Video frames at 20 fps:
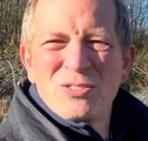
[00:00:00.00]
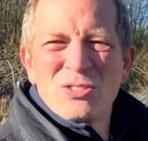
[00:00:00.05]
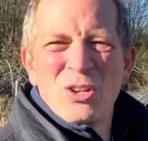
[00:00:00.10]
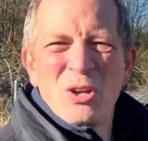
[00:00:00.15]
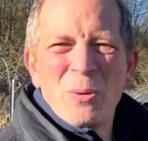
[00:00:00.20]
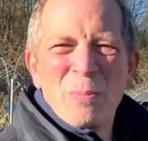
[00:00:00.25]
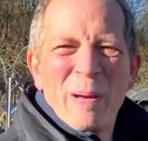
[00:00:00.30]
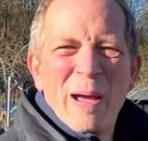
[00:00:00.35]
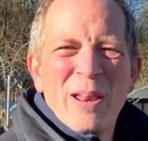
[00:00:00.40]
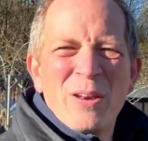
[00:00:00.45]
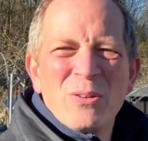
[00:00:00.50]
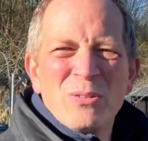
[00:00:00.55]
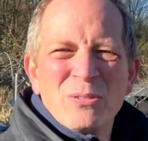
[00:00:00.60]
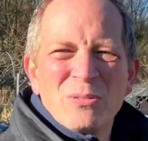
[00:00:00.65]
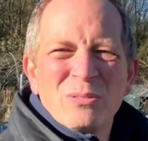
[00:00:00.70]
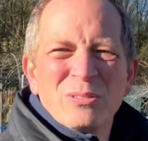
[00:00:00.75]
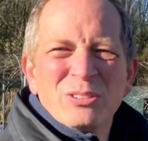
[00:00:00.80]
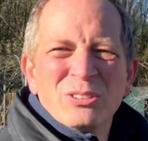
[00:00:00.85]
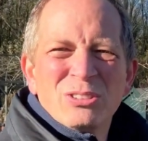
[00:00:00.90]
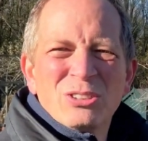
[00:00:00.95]
a solar panel,
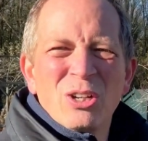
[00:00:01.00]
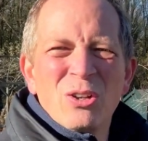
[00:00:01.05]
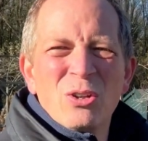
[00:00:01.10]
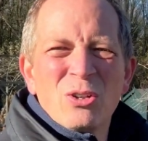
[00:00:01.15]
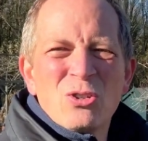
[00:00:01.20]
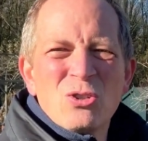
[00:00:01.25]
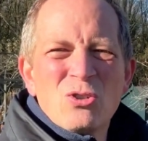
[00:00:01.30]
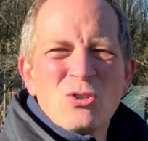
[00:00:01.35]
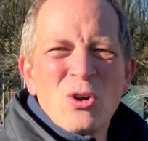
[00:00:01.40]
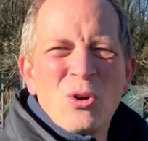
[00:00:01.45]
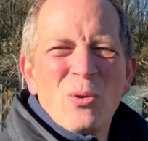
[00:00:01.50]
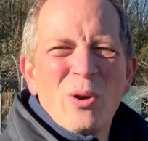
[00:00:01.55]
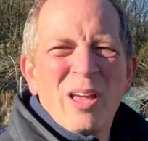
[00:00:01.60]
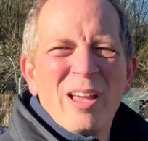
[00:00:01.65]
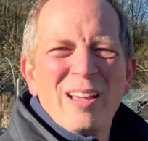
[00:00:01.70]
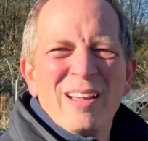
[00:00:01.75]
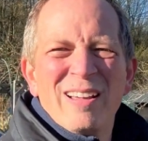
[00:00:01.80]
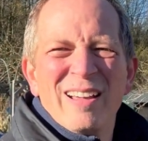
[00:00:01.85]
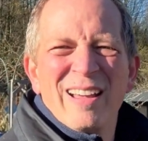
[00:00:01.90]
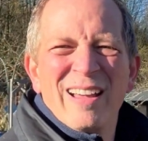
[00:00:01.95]
solar
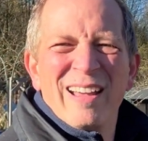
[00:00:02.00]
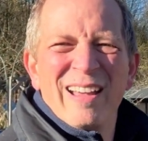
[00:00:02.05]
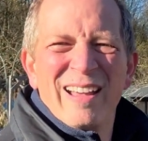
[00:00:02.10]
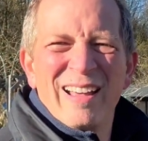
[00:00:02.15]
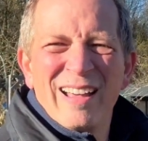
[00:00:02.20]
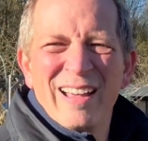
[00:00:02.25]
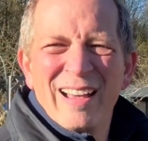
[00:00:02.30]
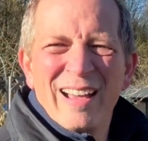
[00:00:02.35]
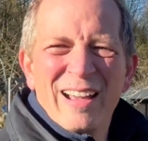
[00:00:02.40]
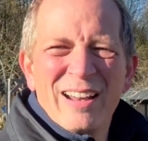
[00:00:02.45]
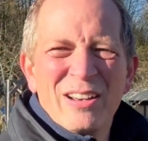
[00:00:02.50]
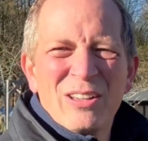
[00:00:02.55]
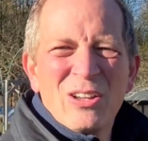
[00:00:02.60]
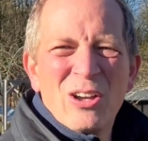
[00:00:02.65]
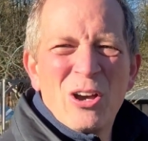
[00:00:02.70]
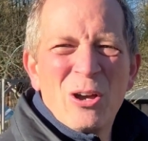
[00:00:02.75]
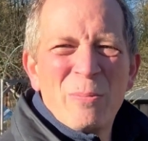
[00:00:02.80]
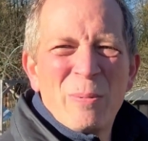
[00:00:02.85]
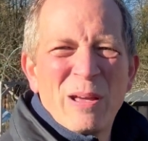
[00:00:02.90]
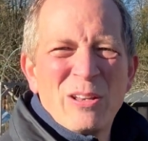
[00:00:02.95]
controller and a
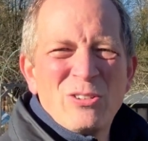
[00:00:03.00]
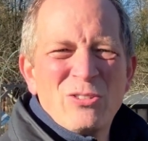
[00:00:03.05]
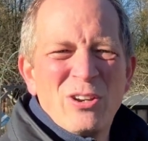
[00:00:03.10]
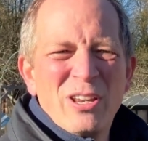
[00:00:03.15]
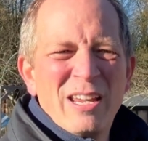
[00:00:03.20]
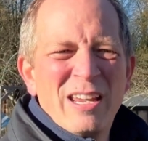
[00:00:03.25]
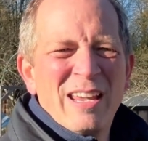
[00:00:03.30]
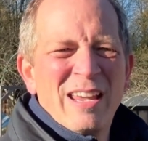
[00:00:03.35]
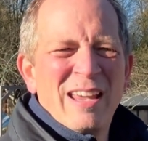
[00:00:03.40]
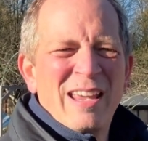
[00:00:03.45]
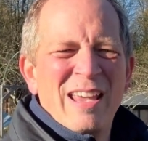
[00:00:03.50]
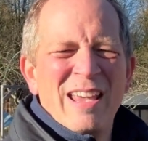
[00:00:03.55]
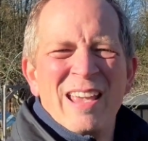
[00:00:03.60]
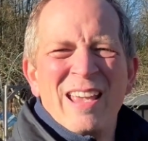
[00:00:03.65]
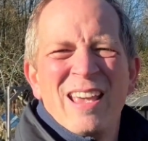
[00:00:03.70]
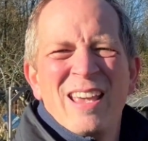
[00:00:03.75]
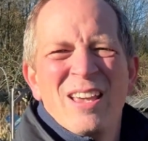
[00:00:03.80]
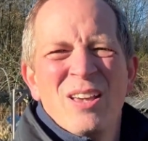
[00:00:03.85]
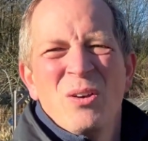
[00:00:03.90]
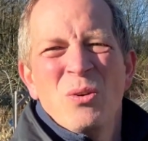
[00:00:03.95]
car battery.
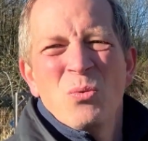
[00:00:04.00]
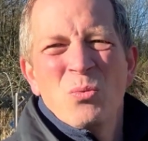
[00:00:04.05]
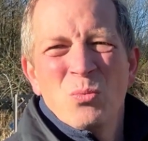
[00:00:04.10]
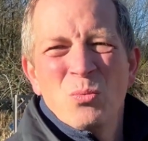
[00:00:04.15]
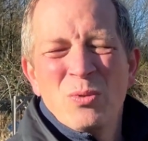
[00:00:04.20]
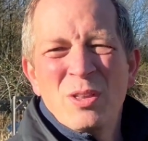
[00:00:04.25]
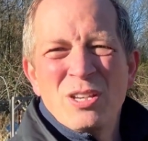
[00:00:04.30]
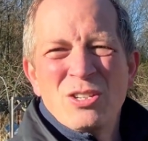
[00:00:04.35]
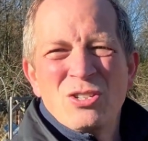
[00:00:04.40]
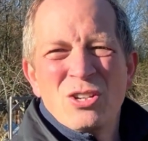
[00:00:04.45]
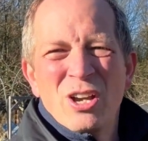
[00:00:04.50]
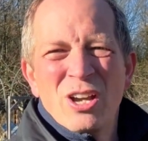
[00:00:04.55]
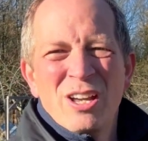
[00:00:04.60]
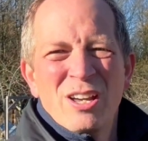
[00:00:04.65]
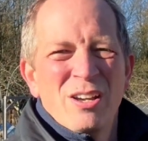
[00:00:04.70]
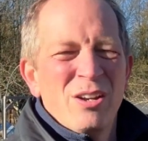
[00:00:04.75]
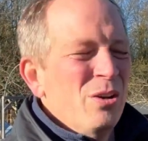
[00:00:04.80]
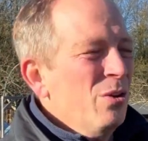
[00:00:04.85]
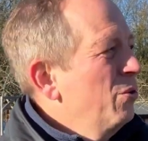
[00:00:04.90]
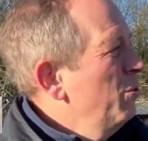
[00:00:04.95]
This year
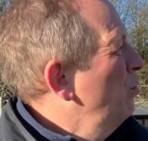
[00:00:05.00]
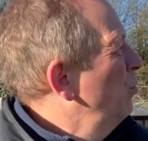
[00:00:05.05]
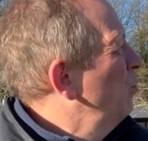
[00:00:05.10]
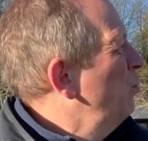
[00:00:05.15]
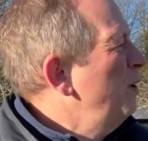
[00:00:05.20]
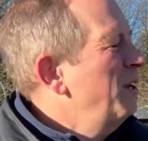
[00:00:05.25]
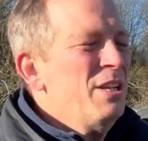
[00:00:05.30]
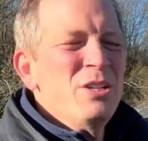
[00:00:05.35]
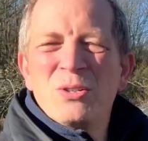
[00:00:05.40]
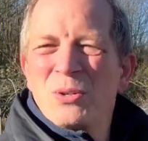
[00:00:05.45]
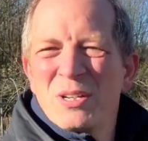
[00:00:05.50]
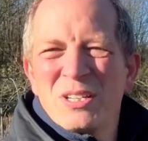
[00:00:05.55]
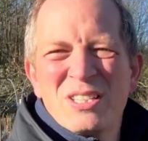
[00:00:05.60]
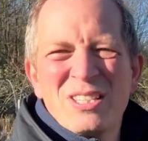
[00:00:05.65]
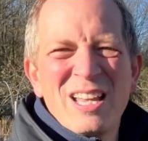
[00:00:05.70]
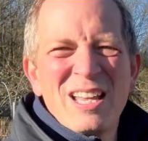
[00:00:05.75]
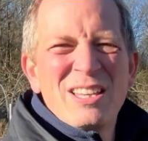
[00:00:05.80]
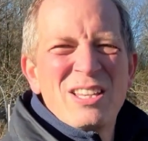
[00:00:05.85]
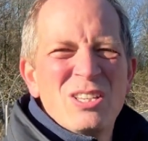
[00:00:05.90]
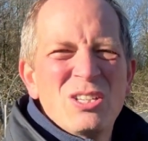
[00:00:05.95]
we need to
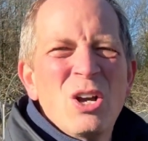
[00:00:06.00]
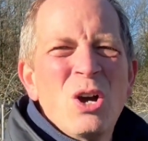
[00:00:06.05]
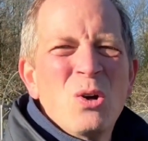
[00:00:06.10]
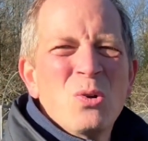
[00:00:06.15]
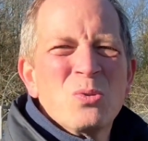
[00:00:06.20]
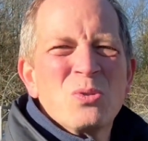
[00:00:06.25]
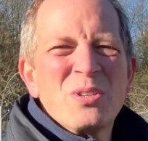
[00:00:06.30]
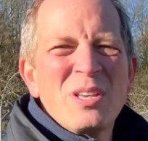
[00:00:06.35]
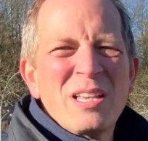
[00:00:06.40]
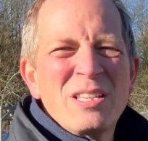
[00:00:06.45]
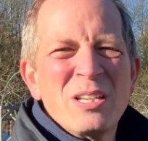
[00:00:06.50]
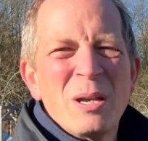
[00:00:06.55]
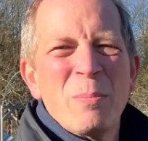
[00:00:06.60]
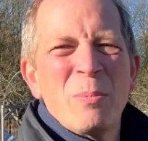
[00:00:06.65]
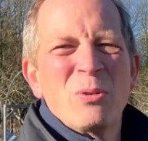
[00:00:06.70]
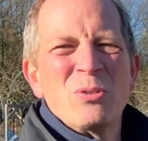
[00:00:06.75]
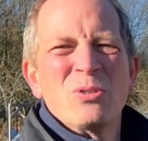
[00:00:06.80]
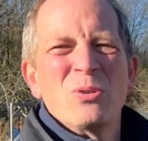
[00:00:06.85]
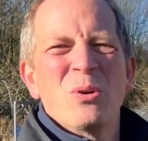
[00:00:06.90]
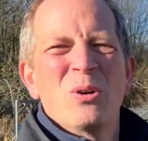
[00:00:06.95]
extend this whole
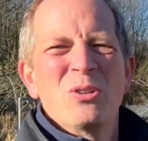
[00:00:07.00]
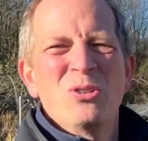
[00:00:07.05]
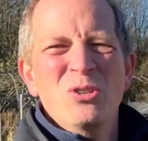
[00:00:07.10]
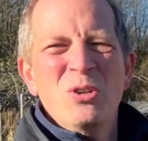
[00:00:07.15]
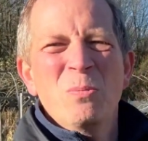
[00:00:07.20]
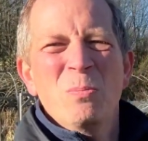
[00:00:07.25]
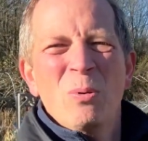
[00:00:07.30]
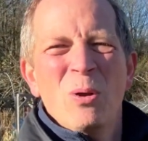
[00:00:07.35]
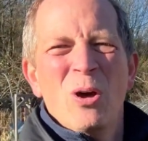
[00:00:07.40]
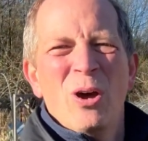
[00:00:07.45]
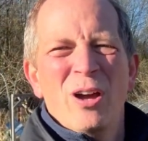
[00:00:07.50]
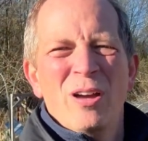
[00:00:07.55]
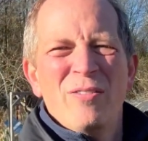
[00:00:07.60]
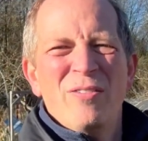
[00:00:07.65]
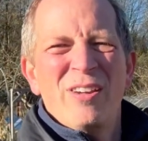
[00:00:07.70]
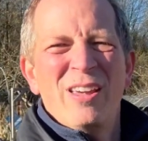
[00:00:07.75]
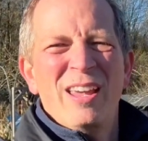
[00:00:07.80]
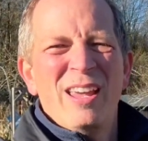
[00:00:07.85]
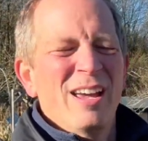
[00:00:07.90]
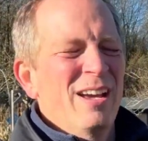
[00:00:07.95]
setup onto our new plot
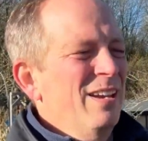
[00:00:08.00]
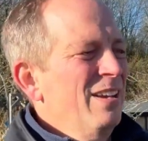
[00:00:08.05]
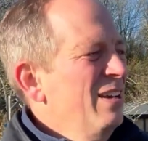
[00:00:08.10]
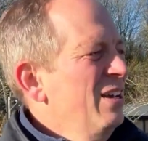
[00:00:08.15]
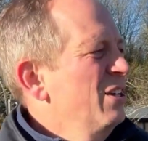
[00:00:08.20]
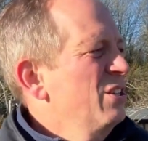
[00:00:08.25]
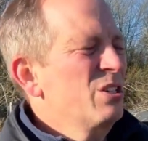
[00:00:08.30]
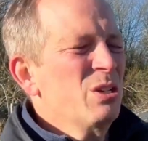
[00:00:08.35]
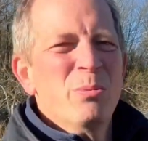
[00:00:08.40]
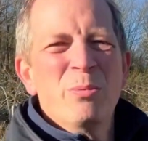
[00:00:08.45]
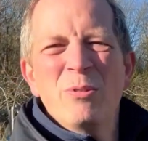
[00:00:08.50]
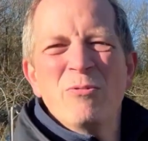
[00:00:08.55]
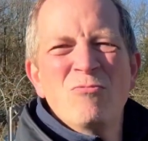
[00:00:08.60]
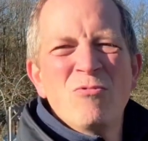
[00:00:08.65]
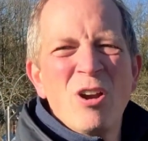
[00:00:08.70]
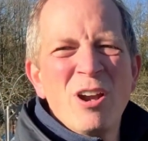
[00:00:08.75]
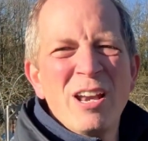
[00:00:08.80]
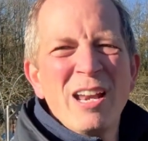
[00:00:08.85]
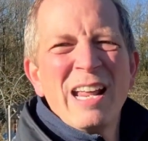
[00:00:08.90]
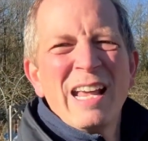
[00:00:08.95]
over here. So we're
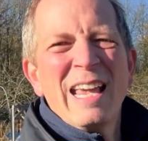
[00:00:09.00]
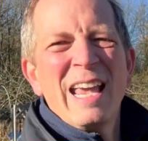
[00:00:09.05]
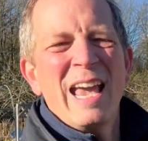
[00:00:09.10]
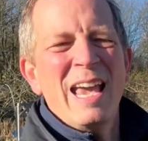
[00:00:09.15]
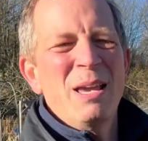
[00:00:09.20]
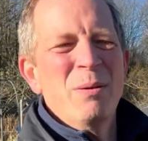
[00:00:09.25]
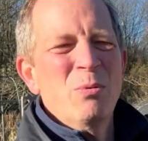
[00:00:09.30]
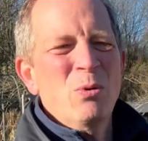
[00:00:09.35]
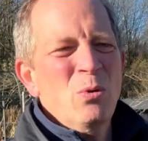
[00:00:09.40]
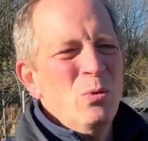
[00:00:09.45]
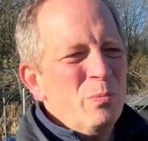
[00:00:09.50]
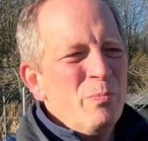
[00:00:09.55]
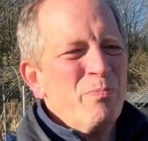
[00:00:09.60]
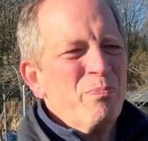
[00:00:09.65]
running a cable